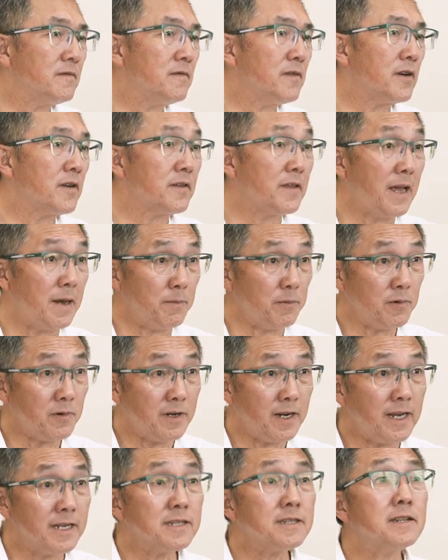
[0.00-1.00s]
for example,
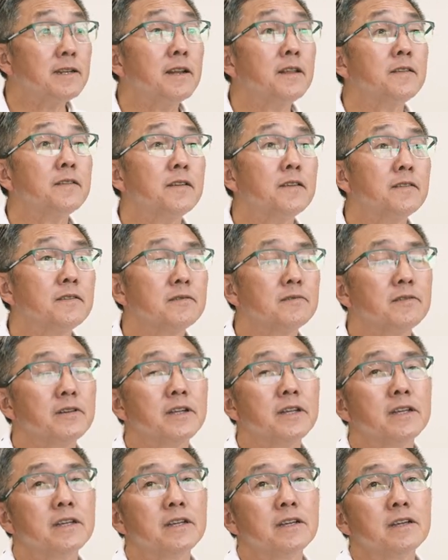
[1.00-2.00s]
naturalist
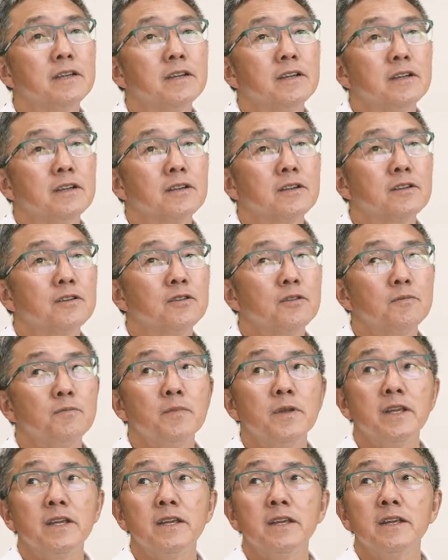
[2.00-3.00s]
history, could
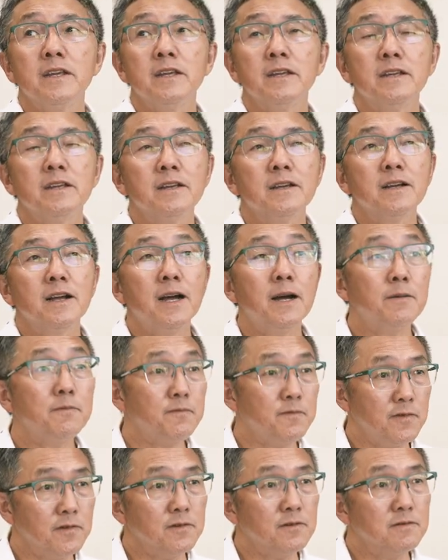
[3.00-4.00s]
be
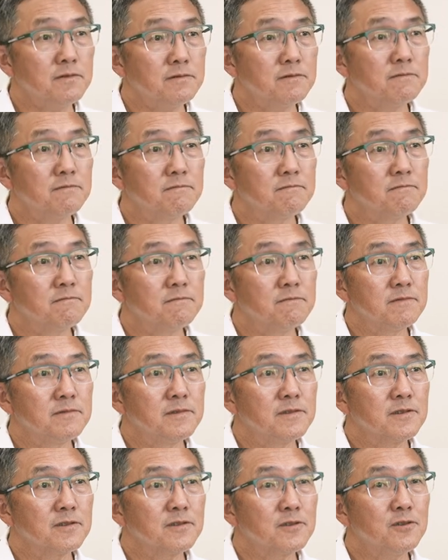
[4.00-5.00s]
harmful
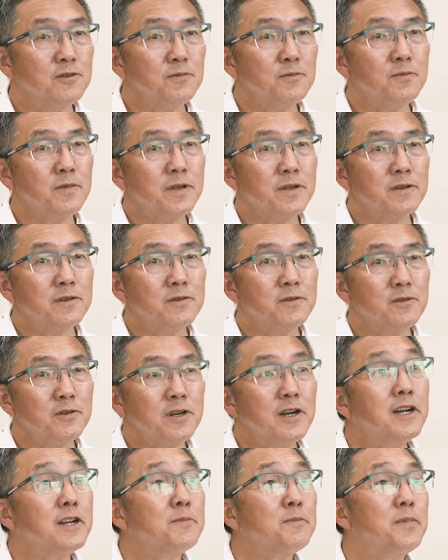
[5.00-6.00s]
could be could
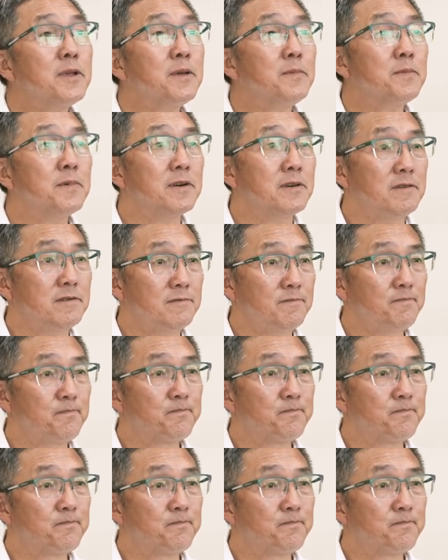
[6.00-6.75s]
hurt people.